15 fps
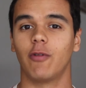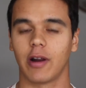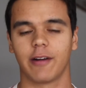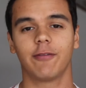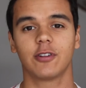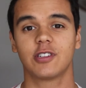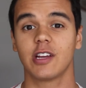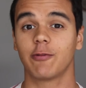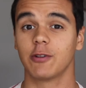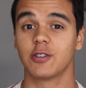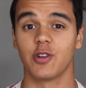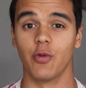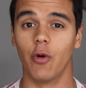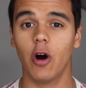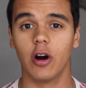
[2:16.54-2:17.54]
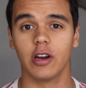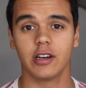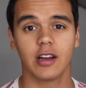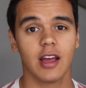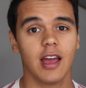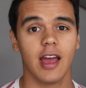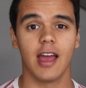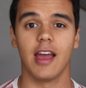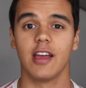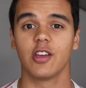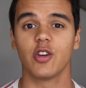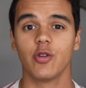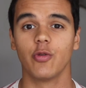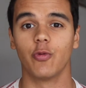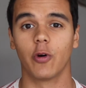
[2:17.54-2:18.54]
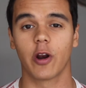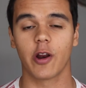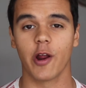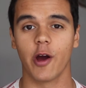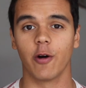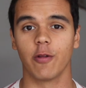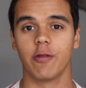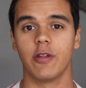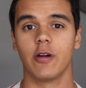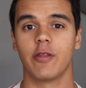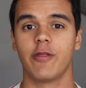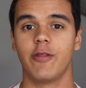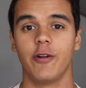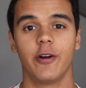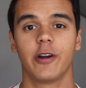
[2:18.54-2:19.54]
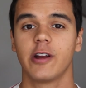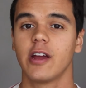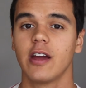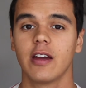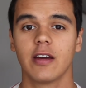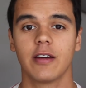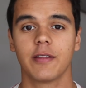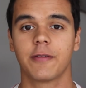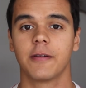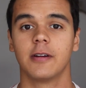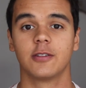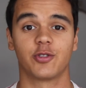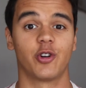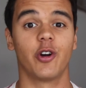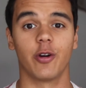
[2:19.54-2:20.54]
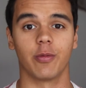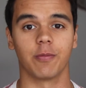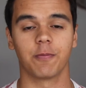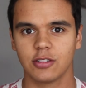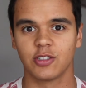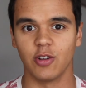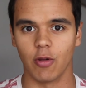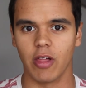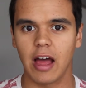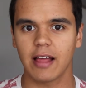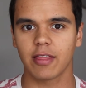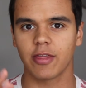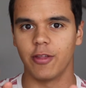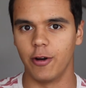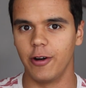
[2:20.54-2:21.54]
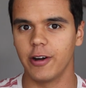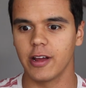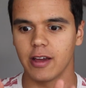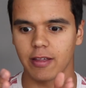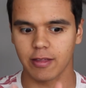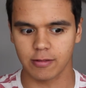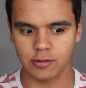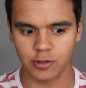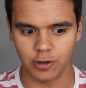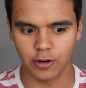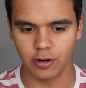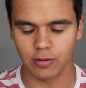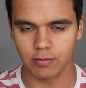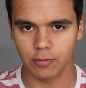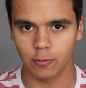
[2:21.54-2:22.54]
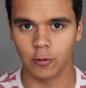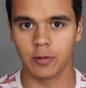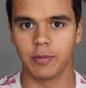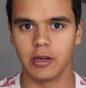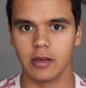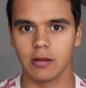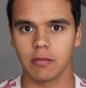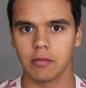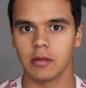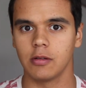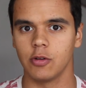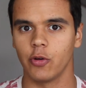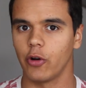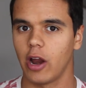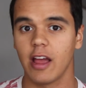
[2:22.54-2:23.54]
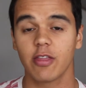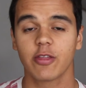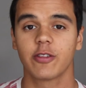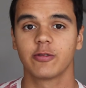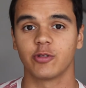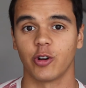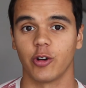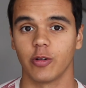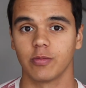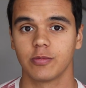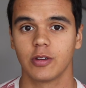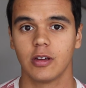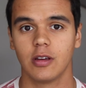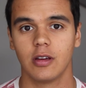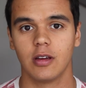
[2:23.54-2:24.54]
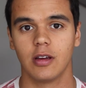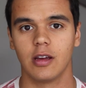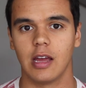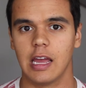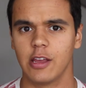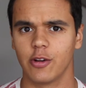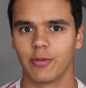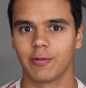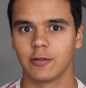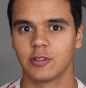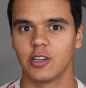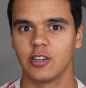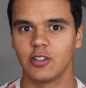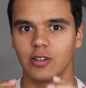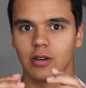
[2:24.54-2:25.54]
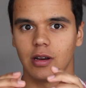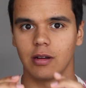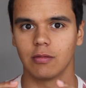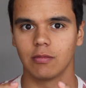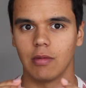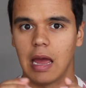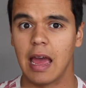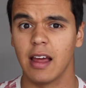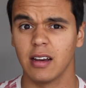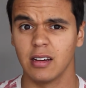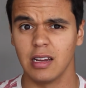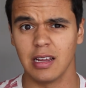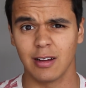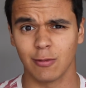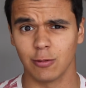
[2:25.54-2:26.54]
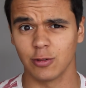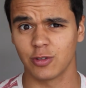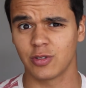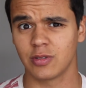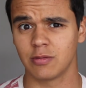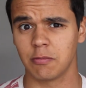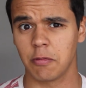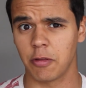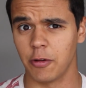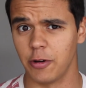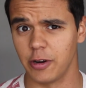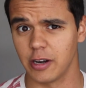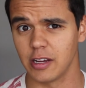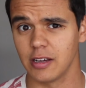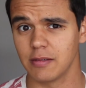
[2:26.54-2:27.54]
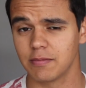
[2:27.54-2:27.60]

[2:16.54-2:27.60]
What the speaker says: whatever sequence you want and you want to know the 30th term. So that 30th term would be your nth term. And your position n equals 30.